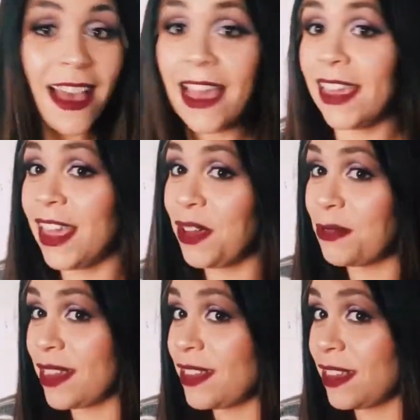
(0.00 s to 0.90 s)
I can't
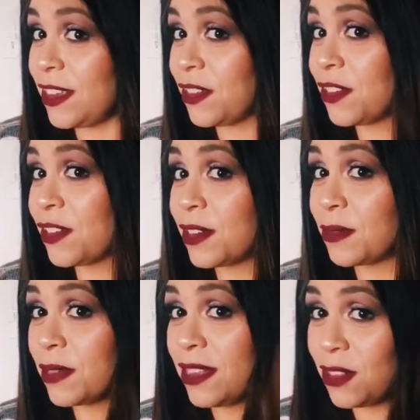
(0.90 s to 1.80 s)
wait to get her
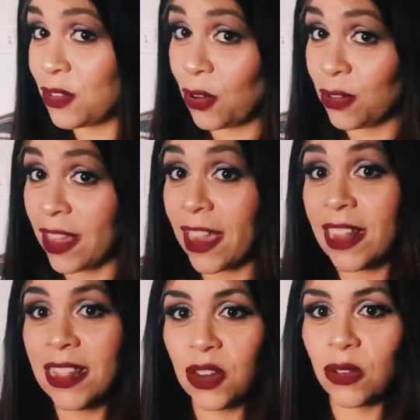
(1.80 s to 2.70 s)
installed. Like I
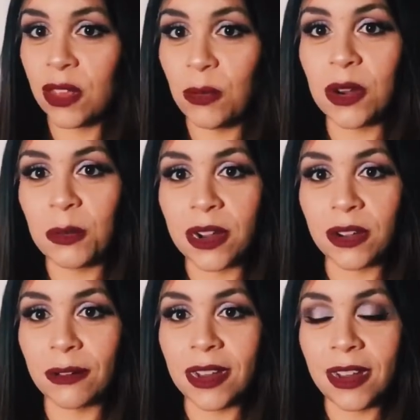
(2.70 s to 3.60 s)
literally want to wear
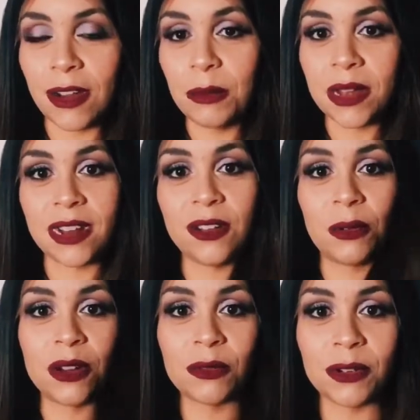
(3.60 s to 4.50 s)
her right now, but I don't
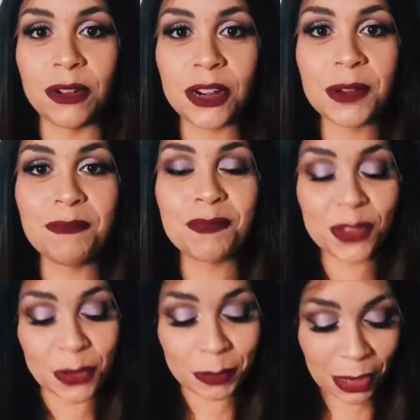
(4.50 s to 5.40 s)
want to ruin her,
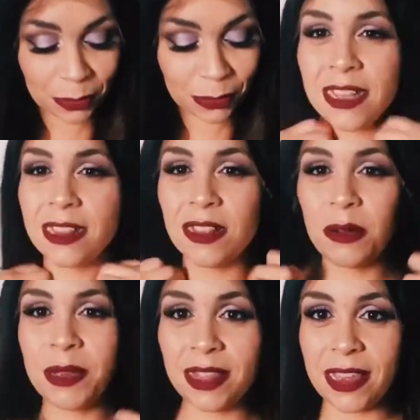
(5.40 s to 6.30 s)
so I'm not It's a
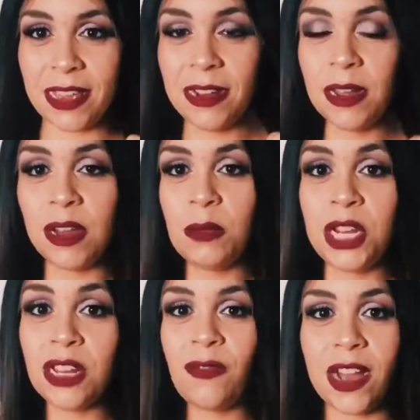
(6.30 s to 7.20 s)
little bit thin,
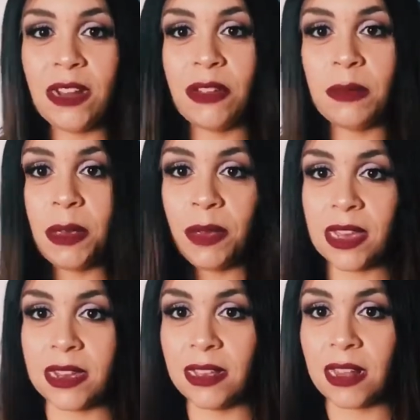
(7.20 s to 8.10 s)
which is fine with me
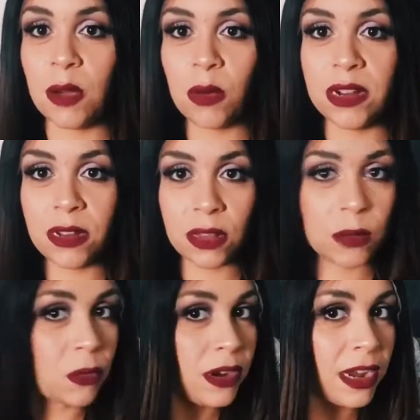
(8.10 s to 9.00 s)
because I want it to
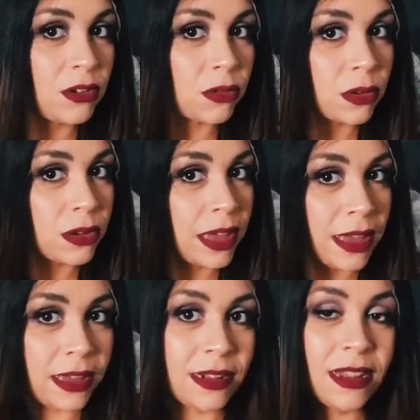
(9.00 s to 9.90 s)
look more natural,
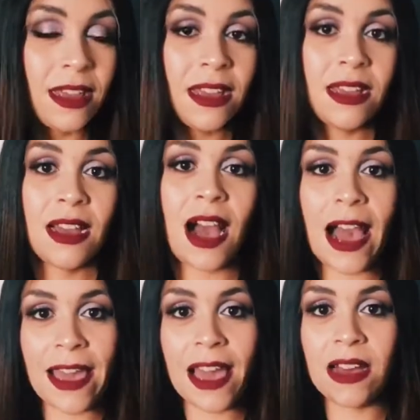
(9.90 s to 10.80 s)
and
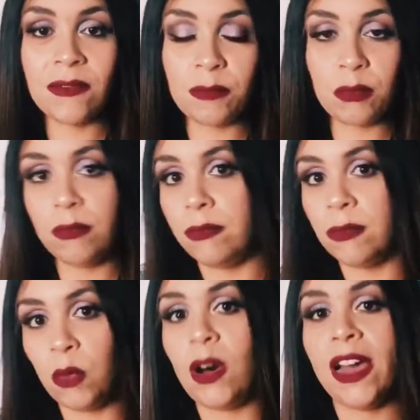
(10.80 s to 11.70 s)
I have
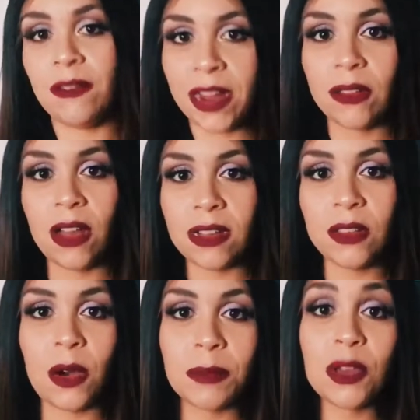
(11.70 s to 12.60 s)
hair loss,
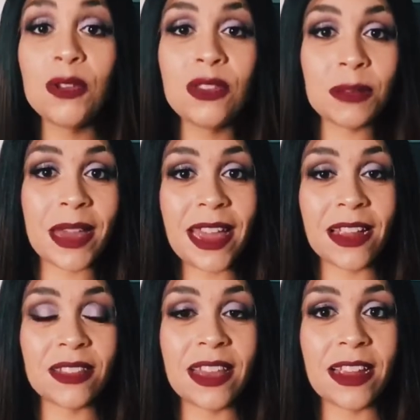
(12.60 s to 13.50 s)
so I'm used to
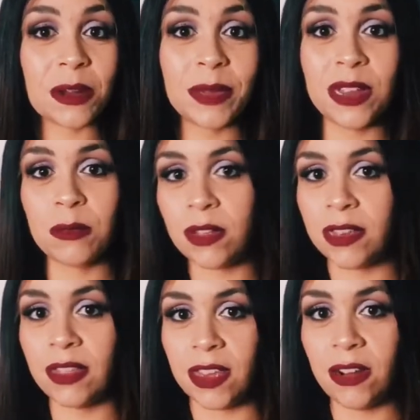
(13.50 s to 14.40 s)
the hair being
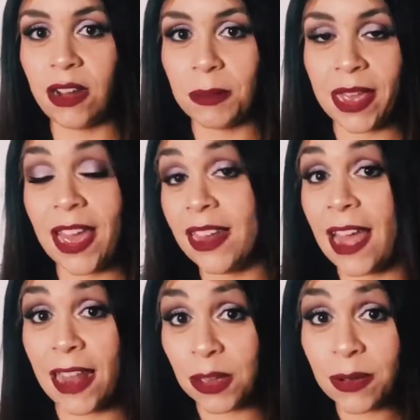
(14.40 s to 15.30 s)
really thin on my head
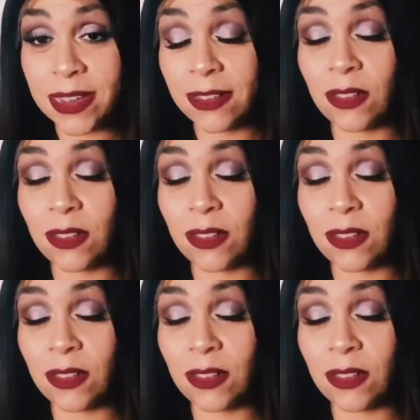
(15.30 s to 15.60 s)
anyway.